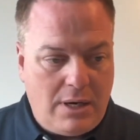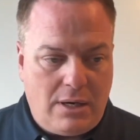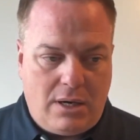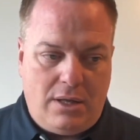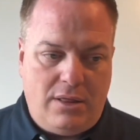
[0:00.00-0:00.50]

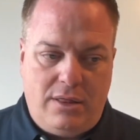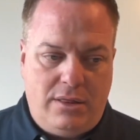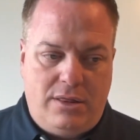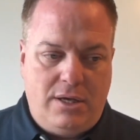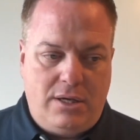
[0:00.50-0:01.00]

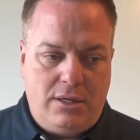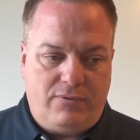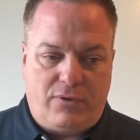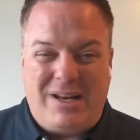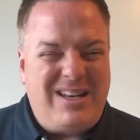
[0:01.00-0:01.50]

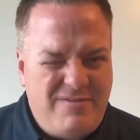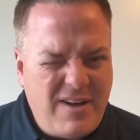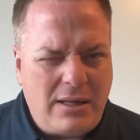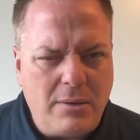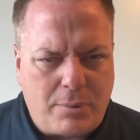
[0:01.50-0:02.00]
From a
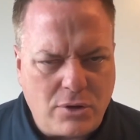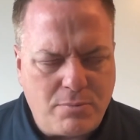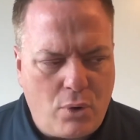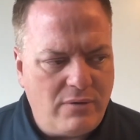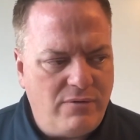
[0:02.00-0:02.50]
developer's
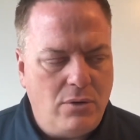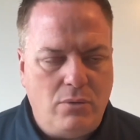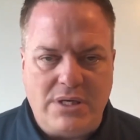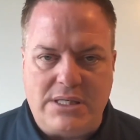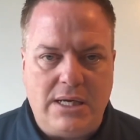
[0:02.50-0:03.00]
point of view,
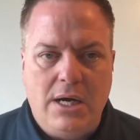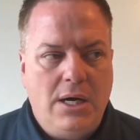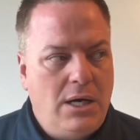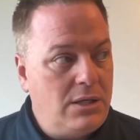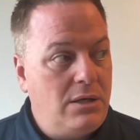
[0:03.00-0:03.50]
we see
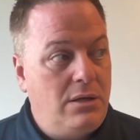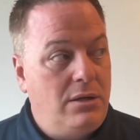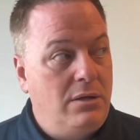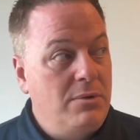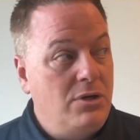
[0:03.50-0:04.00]

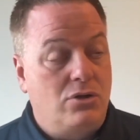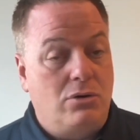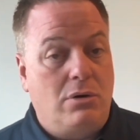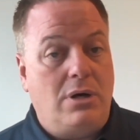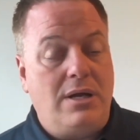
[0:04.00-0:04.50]
the
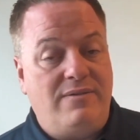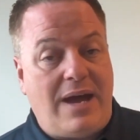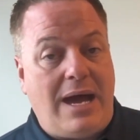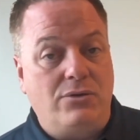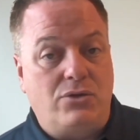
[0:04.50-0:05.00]
majority of
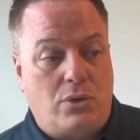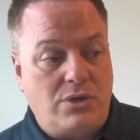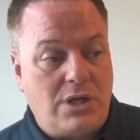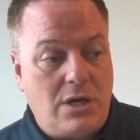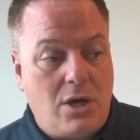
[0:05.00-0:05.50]

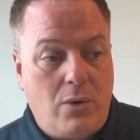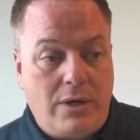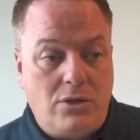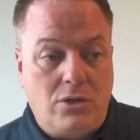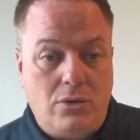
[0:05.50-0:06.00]
outsourcing going
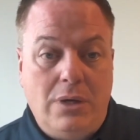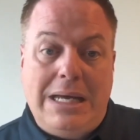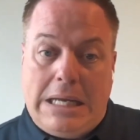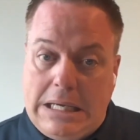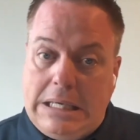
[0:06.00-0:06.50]
to
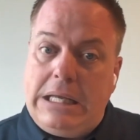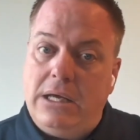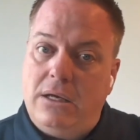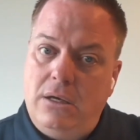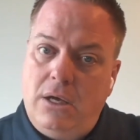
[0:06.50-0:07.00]
India,